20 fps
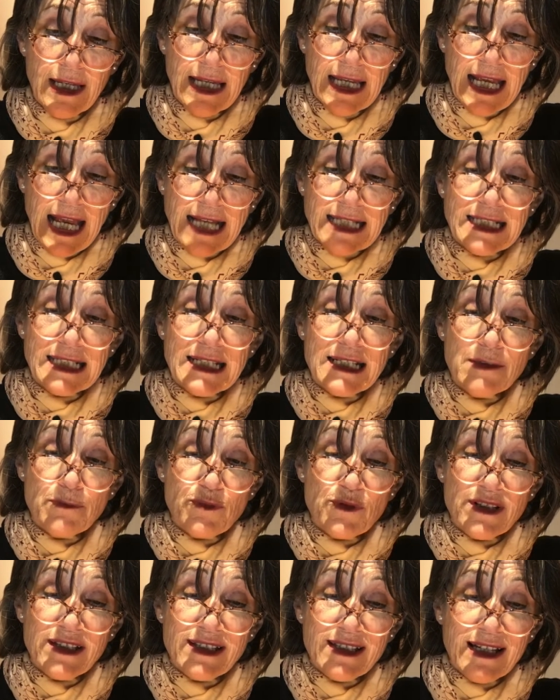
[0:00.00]
And it is
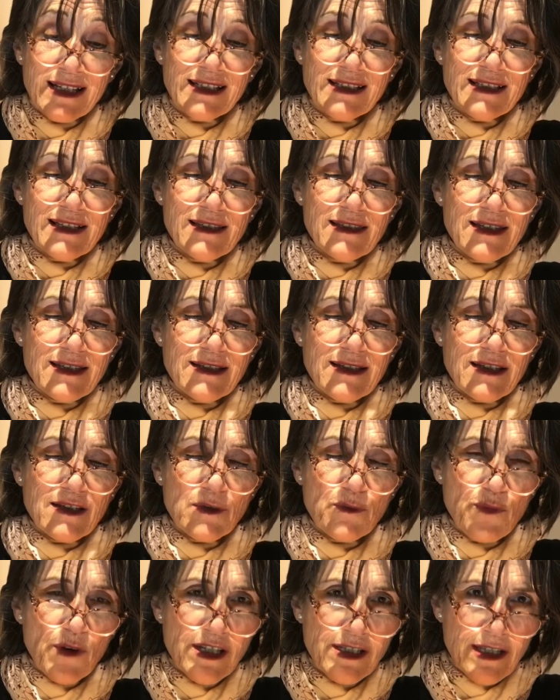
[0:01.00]
precisely this
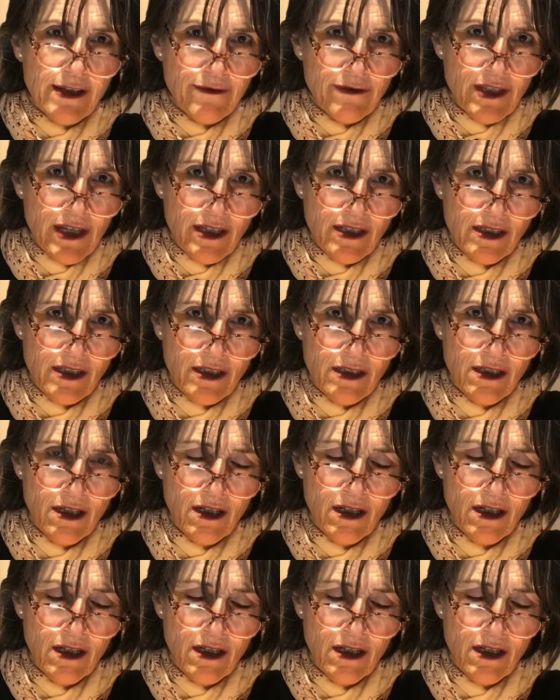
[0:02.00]
expressiveness,